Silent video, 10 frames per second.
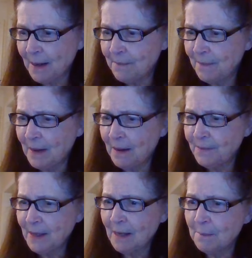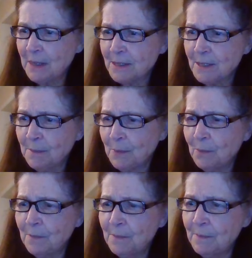I've
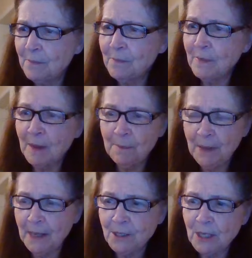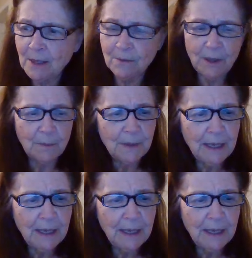a page. I don't know.